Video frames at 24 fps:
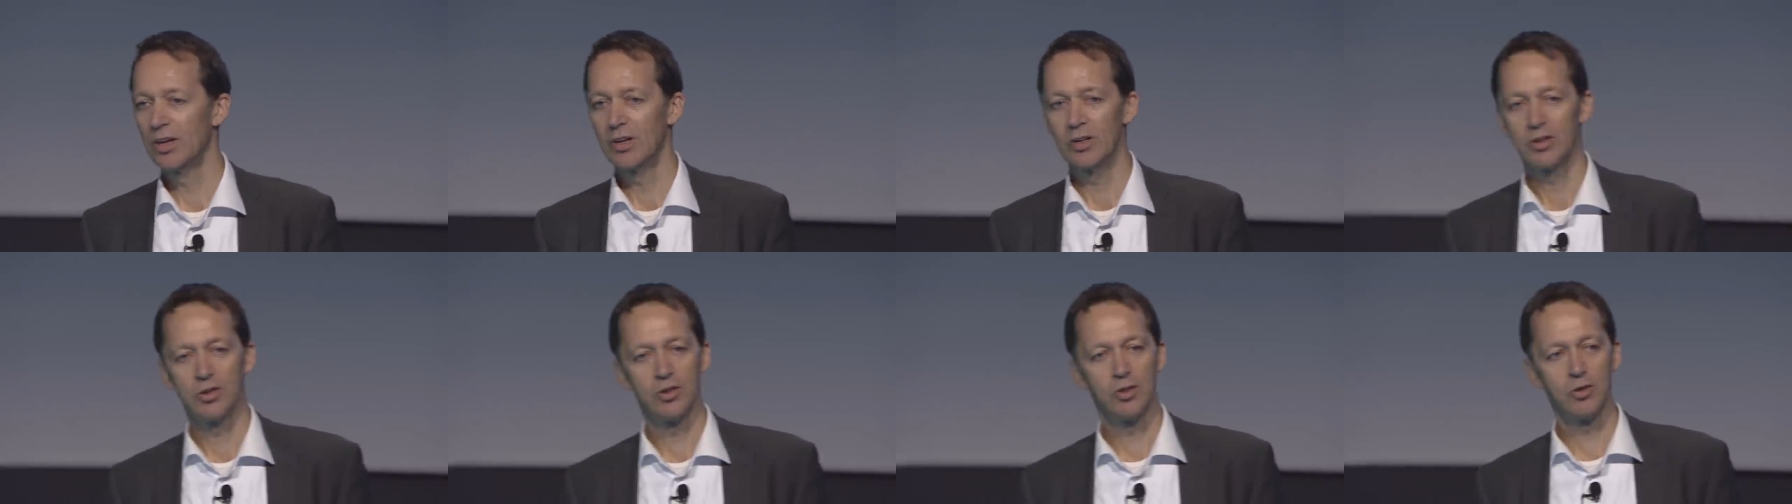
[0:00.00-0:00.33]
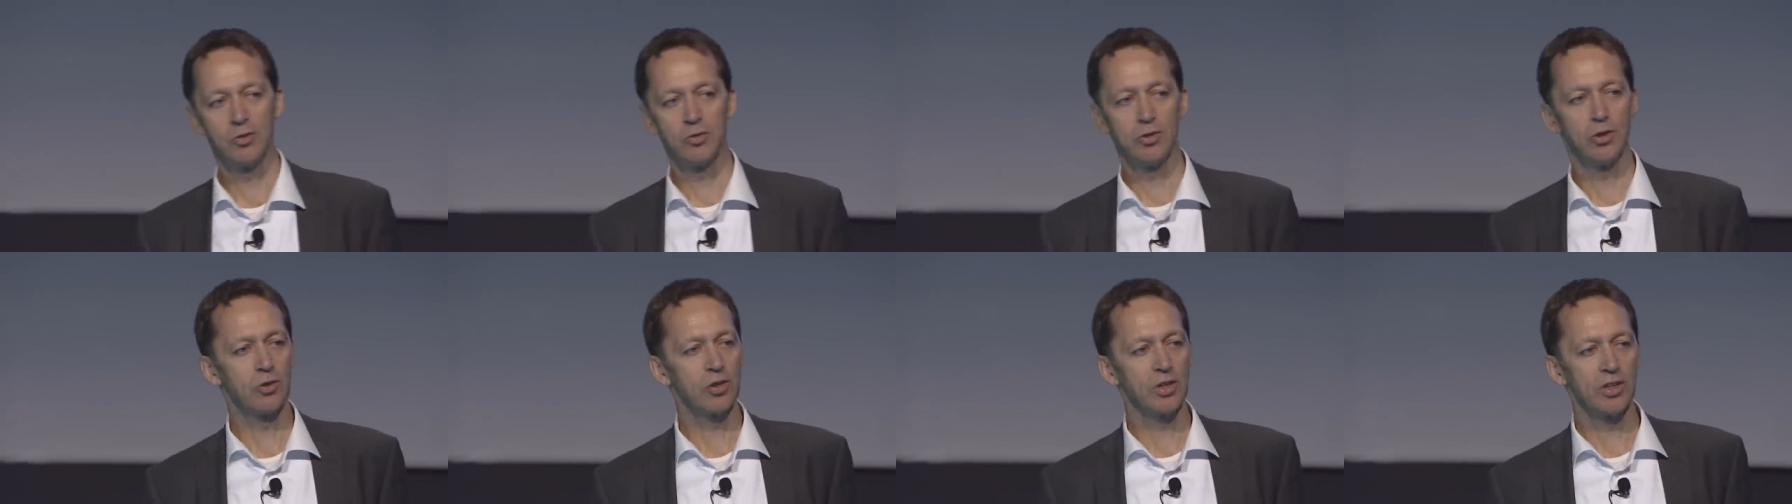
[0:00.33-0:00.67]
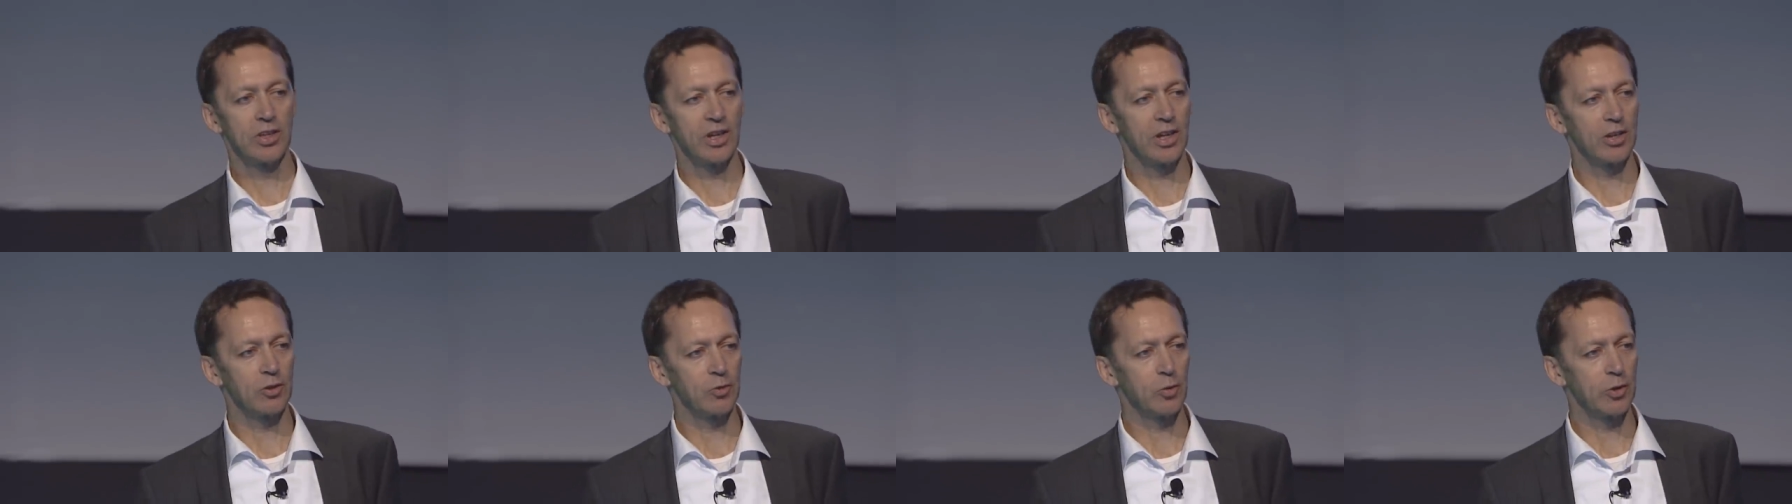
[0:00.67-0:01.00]
you can
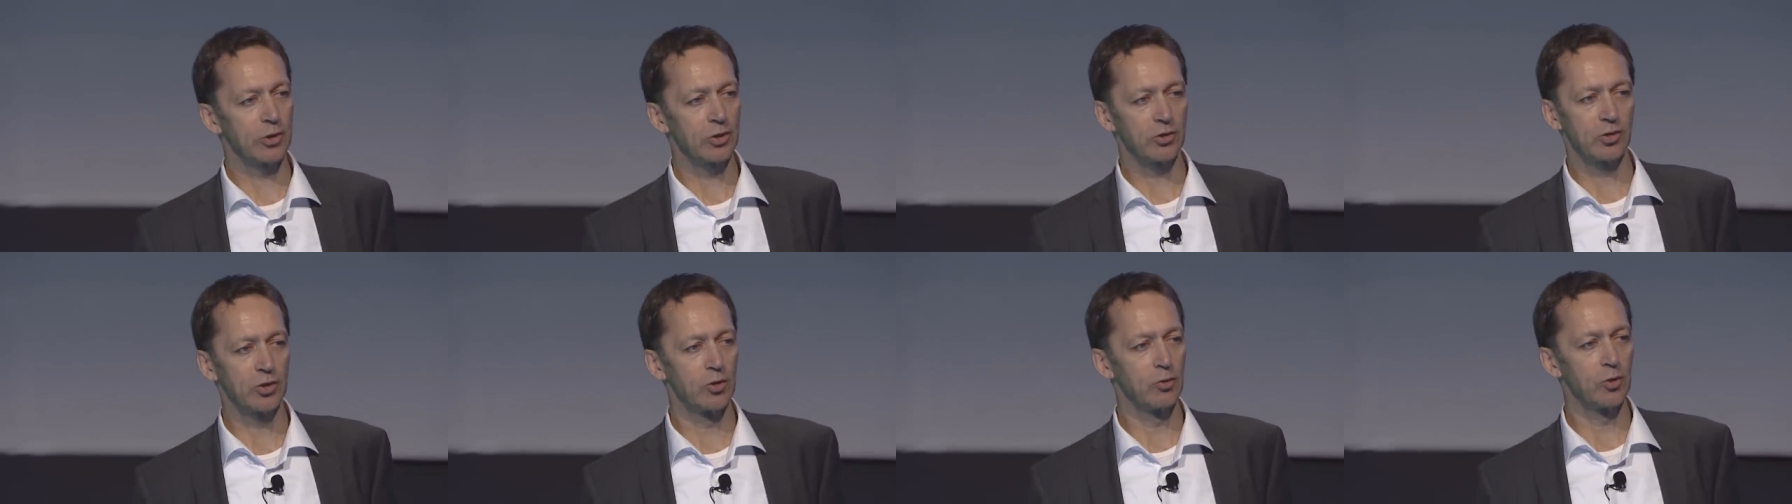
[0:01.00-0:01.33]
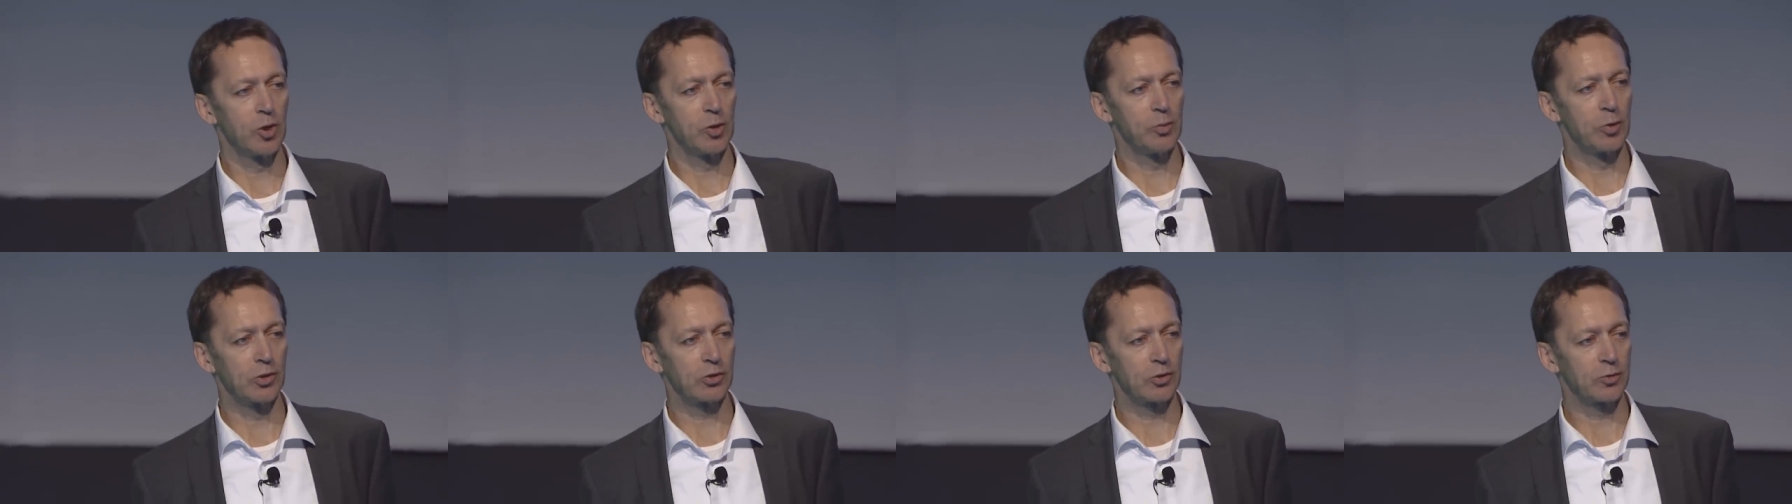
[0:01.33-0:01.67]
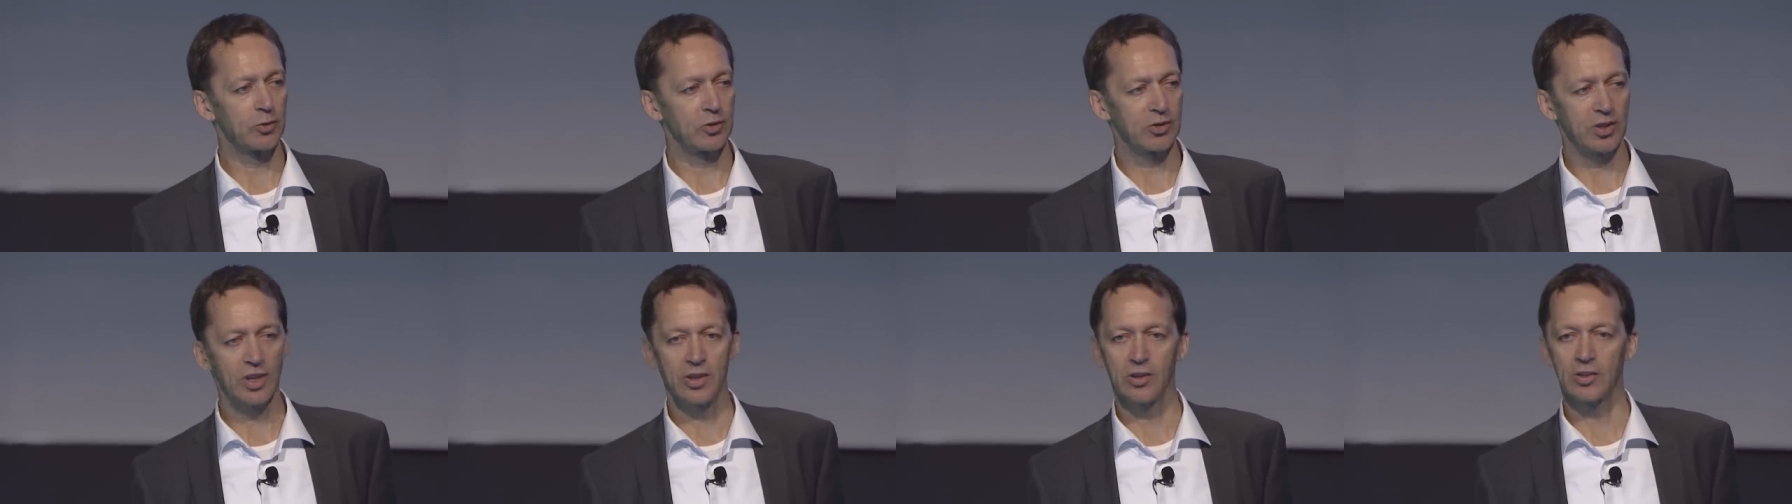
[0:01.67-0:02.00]
get one or two robots
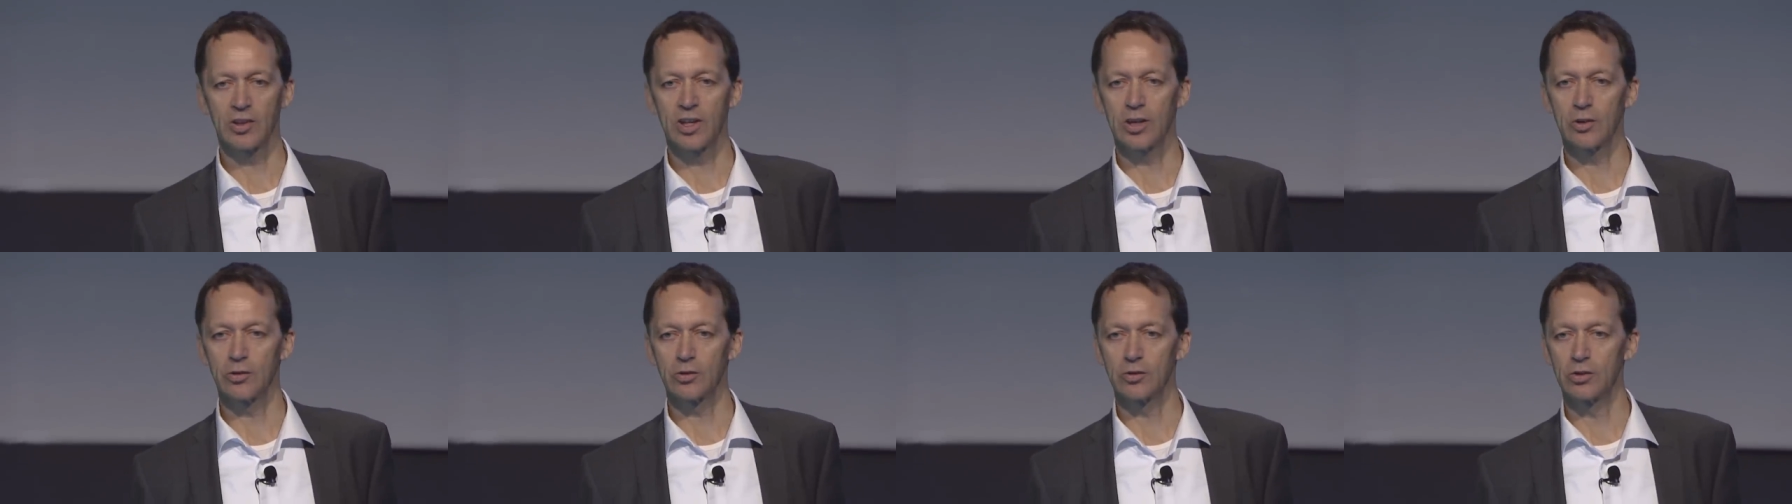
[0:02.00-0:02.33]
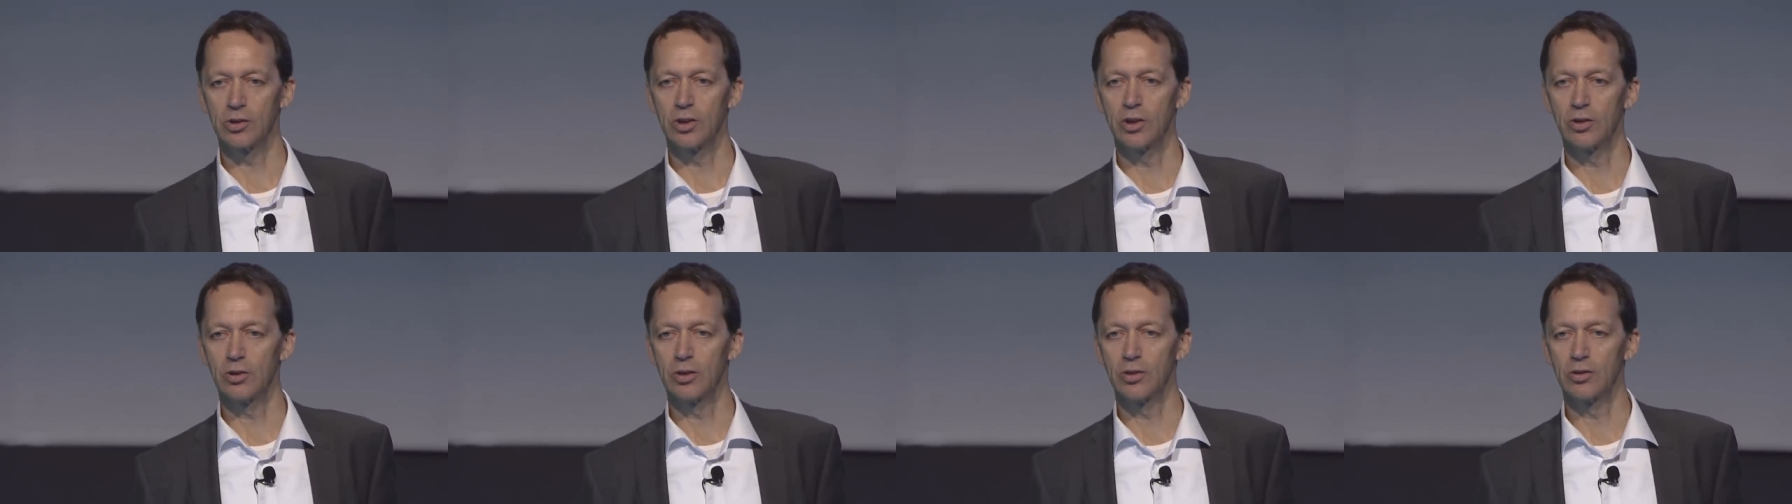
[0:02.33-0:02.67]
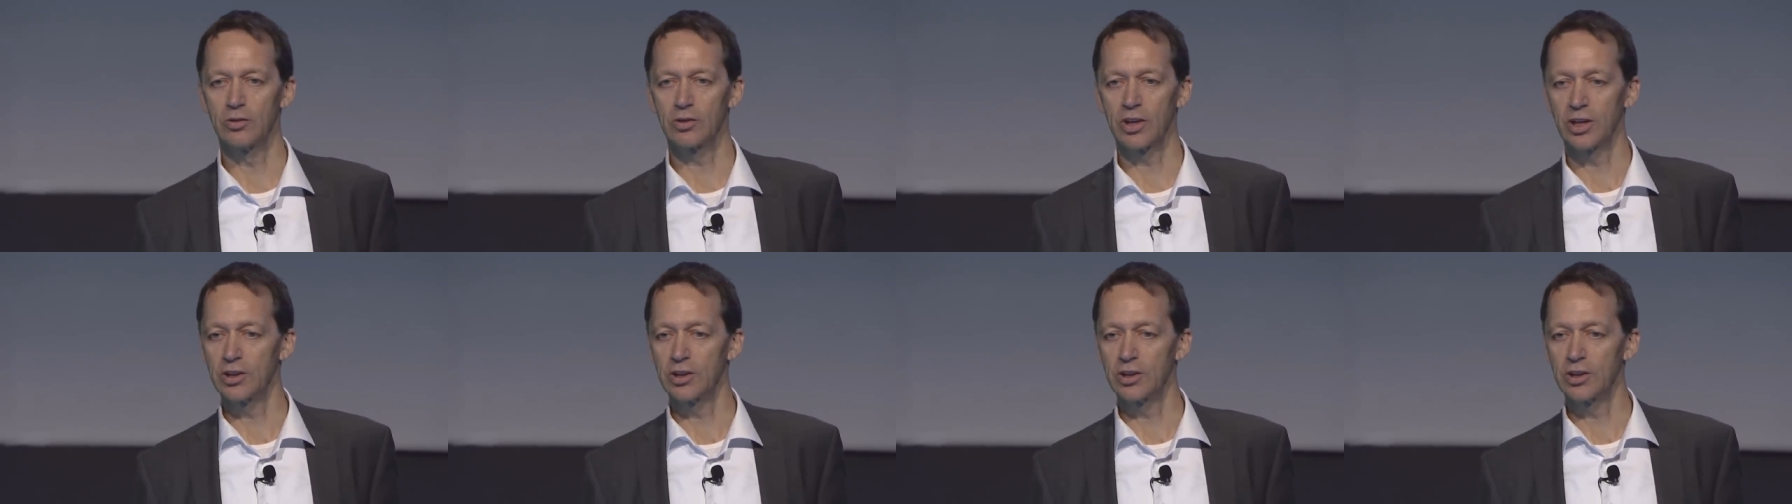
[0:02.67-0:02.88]
for 10,000 euros,